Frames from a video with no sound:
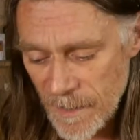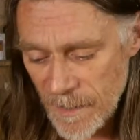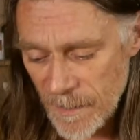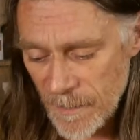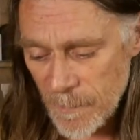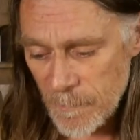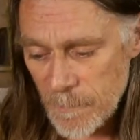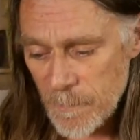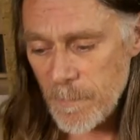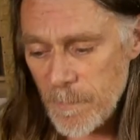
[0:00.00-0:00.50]

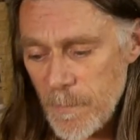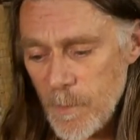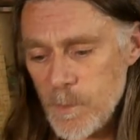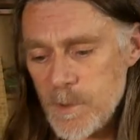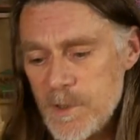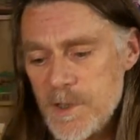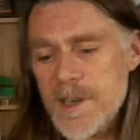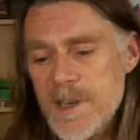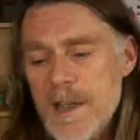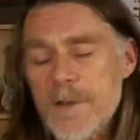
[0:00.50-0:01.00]
but we
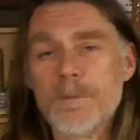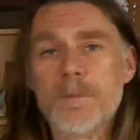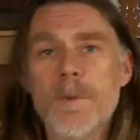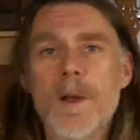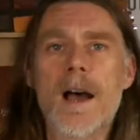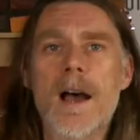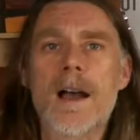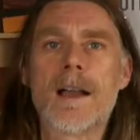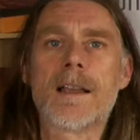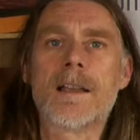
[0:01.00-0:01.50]
just haven't
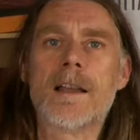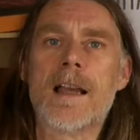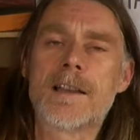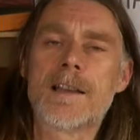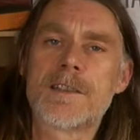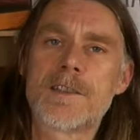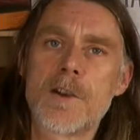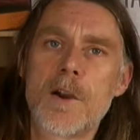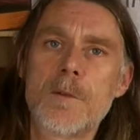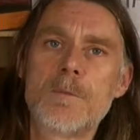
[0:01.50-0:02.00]

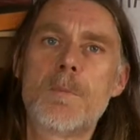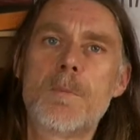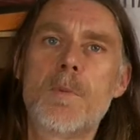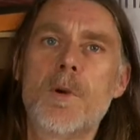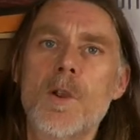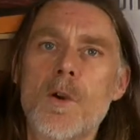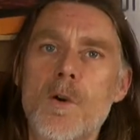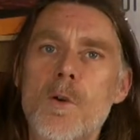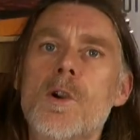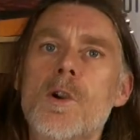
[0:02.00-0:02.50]
had time to
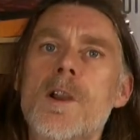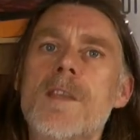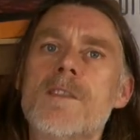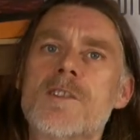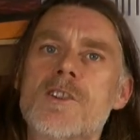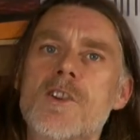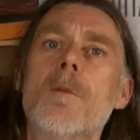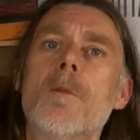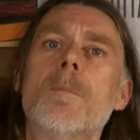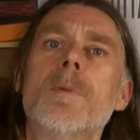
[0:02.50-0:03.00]
put it all in the
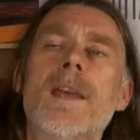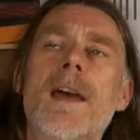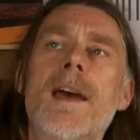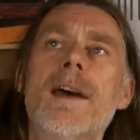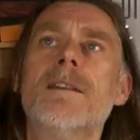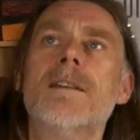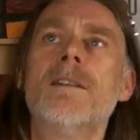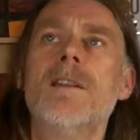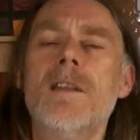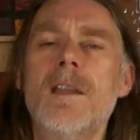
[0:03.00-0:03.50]
shop yet.
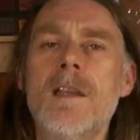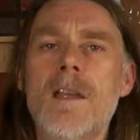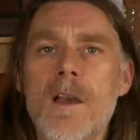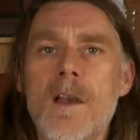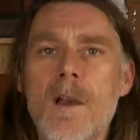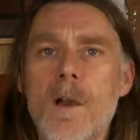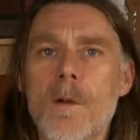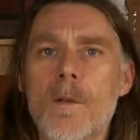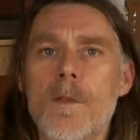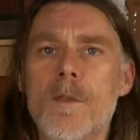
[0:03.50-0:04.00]

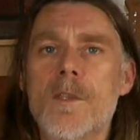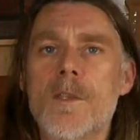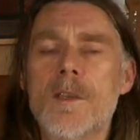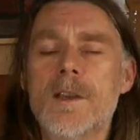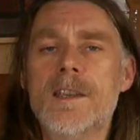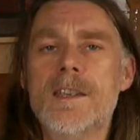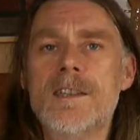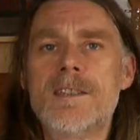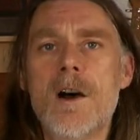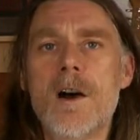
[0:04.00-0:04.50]
The
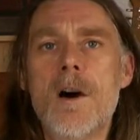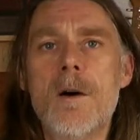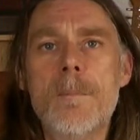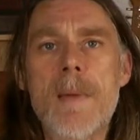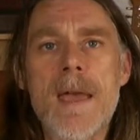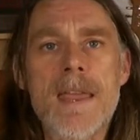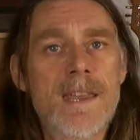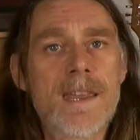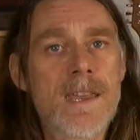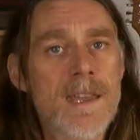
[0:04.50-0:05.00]
guitar
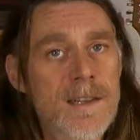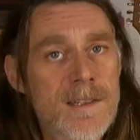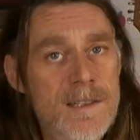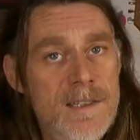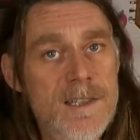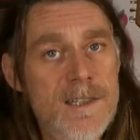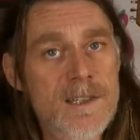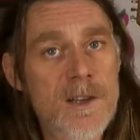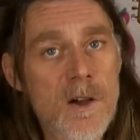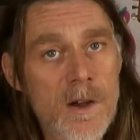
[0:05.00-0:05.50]
making
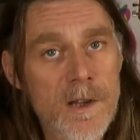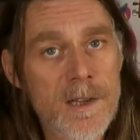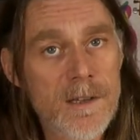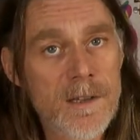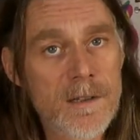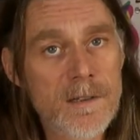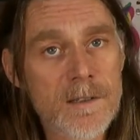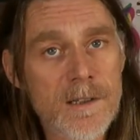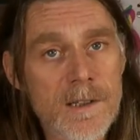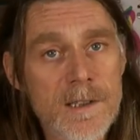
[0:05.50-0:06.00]
site,
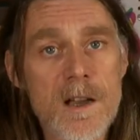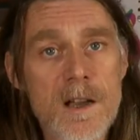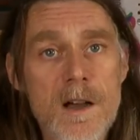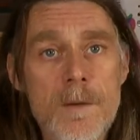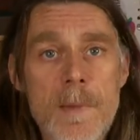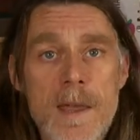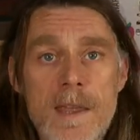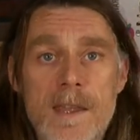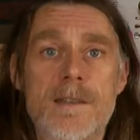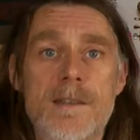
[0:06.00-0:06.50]

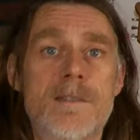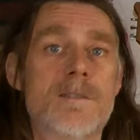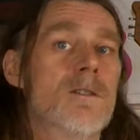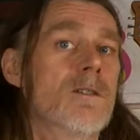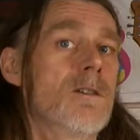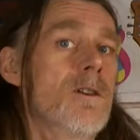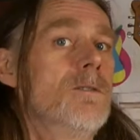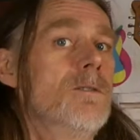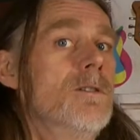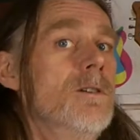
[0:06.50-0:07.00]

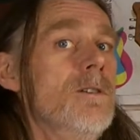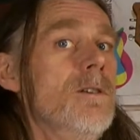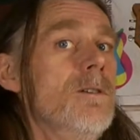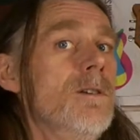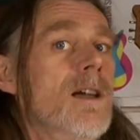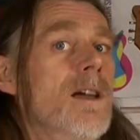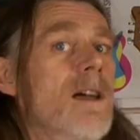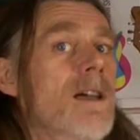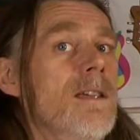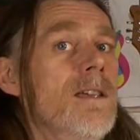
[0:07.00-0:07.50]

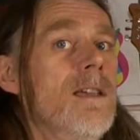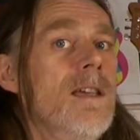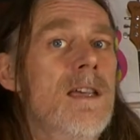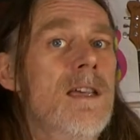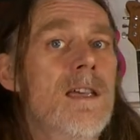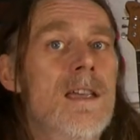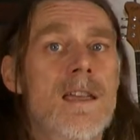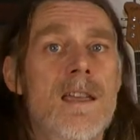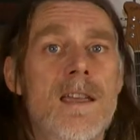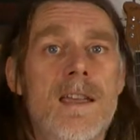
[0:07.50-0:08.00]
guitarmaking.co.uk,
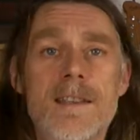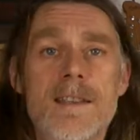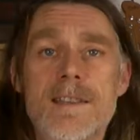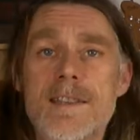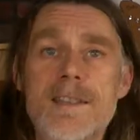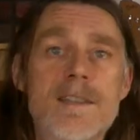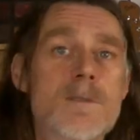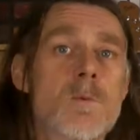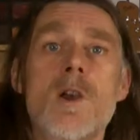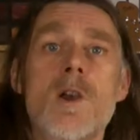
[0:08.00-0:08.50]

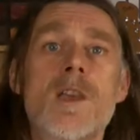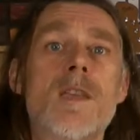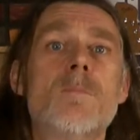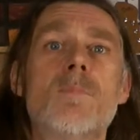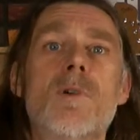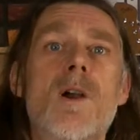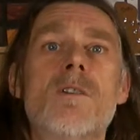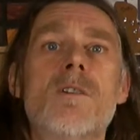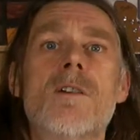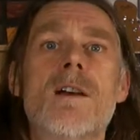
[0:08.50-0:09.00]
it's a work in
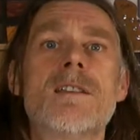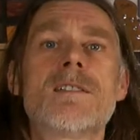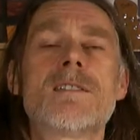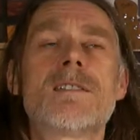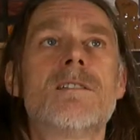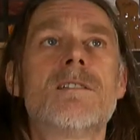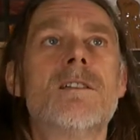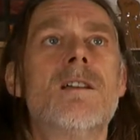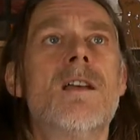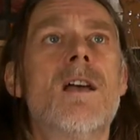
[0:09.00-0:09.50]
progress,